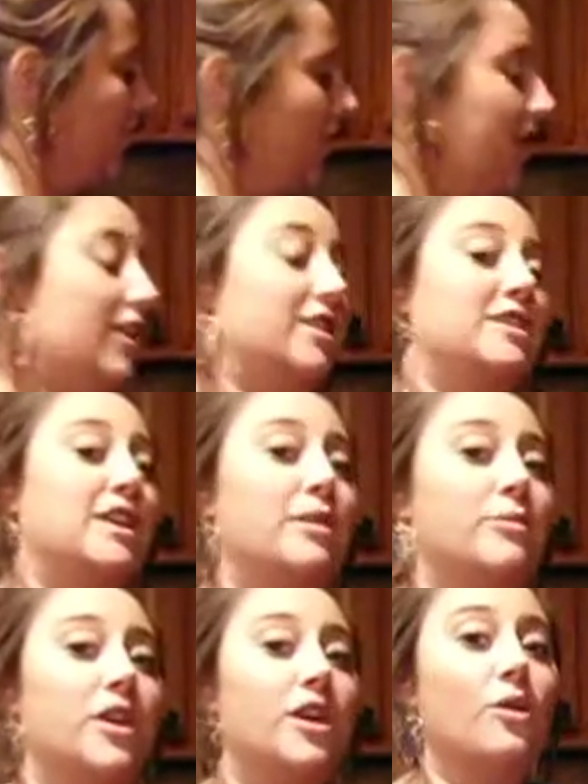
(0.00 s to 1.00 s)
and it's going to
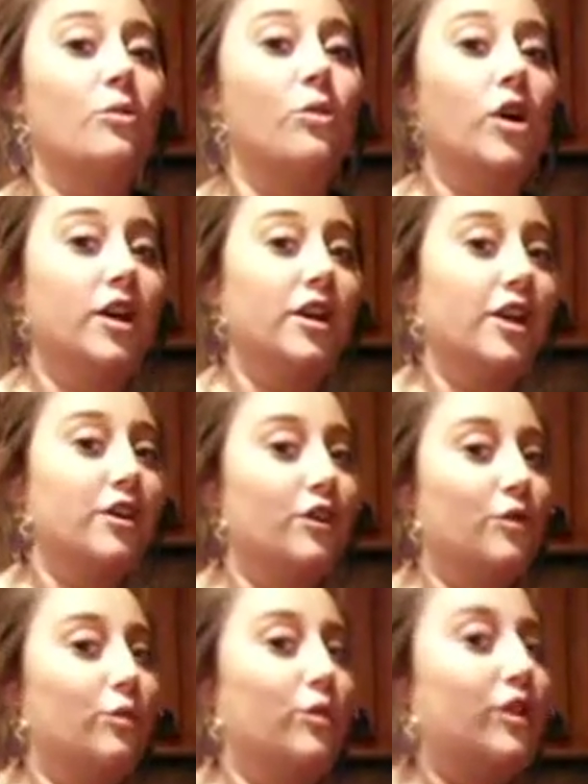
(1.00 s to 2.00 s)
be 1
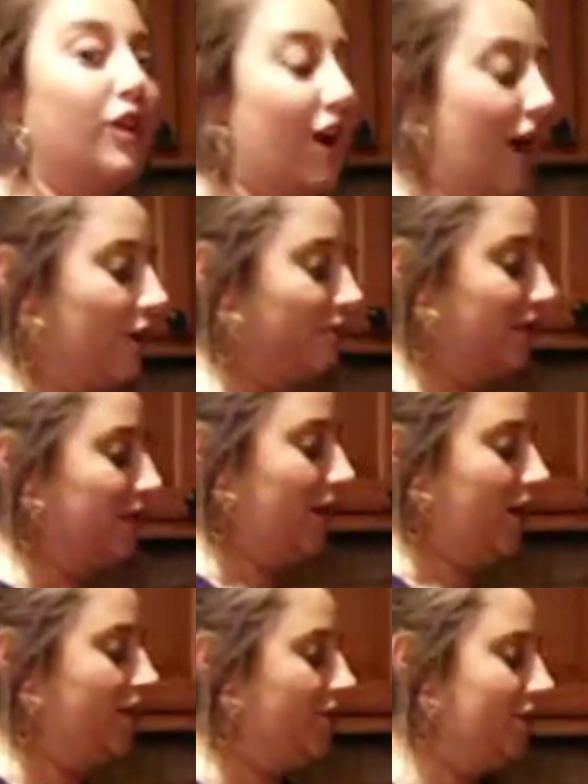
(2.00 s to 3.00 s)
1/4
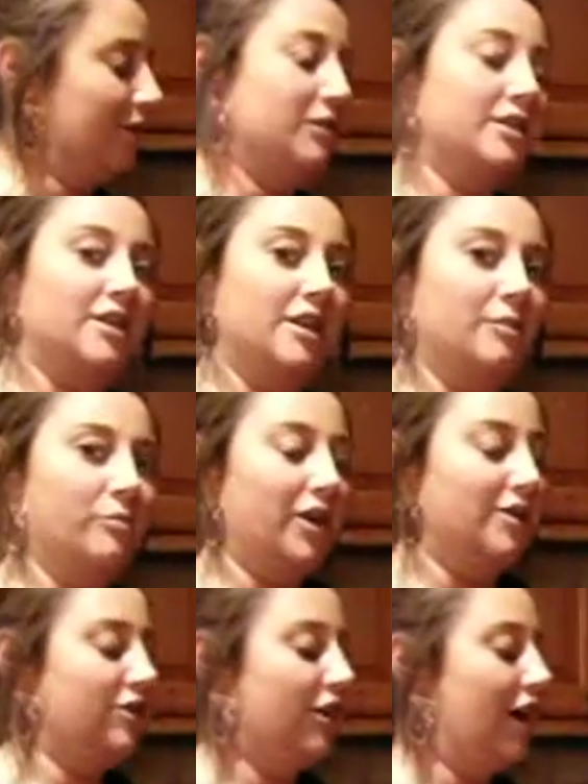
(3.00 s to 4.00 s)
ounces. So I'm just going to
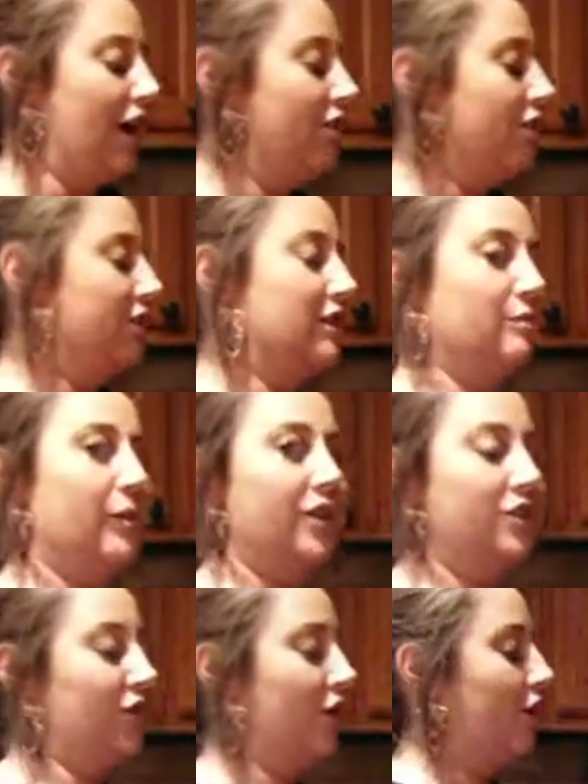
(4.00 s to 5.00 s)
measure it out using my
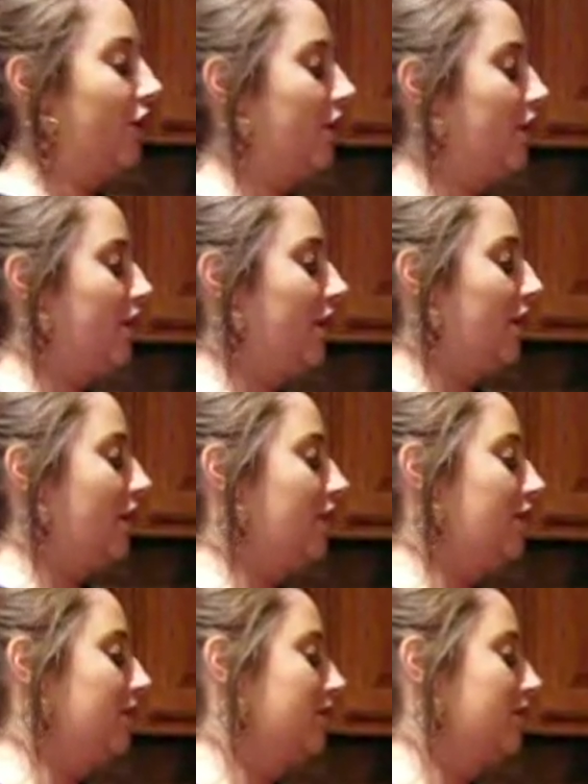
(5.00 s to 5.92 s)
jigger here.